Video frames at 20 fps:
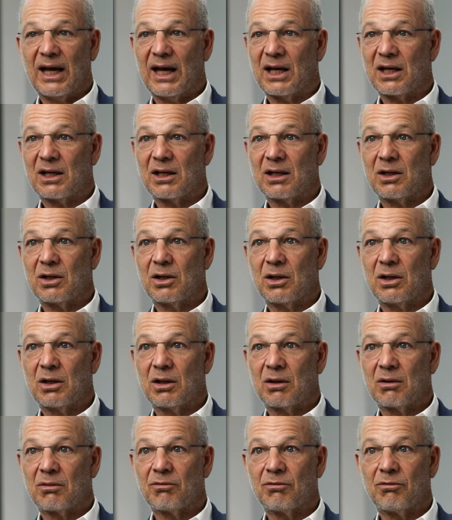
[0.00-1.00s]
and
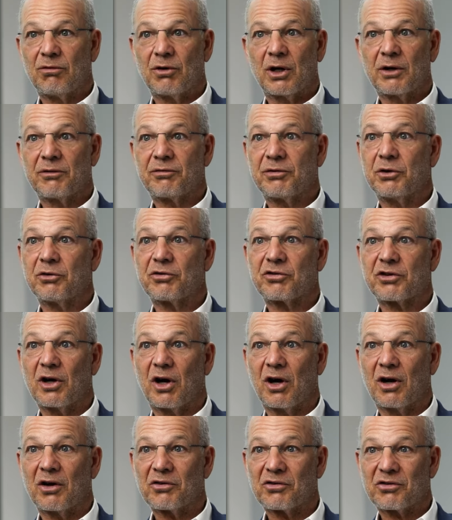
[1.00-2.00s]
very few
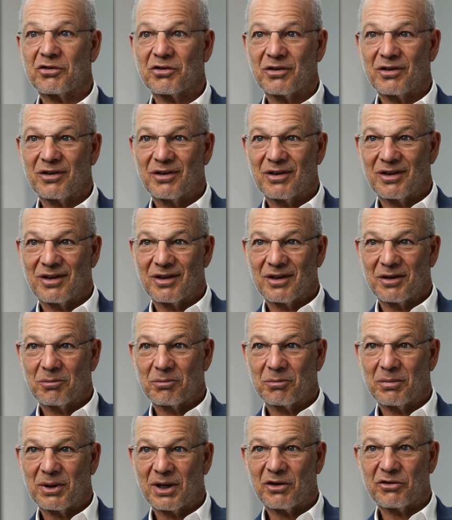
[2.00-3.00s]
scars
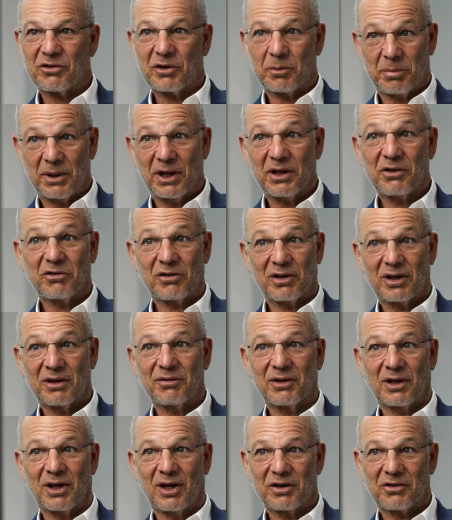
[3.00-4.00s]
because the pins
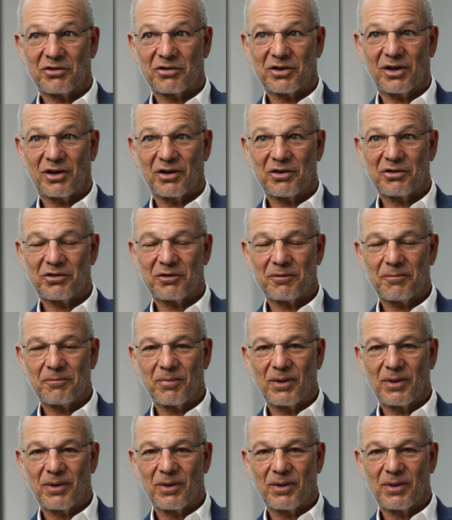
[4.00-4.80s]
leave a lot of scars.